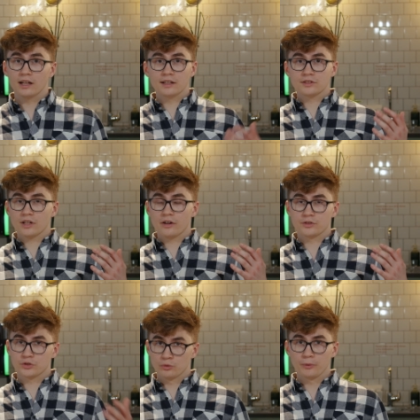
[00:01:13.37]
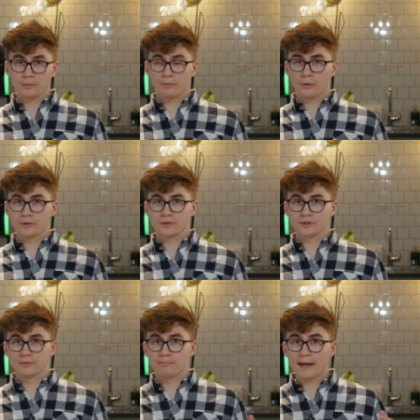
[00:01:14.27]
lines are super
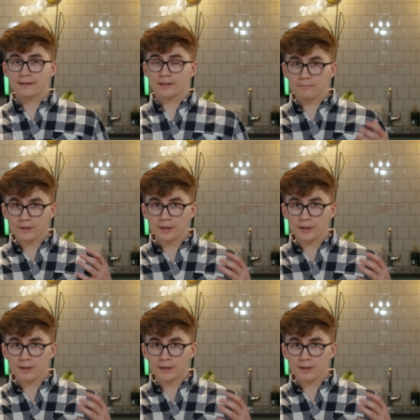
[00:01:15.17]
important. Make them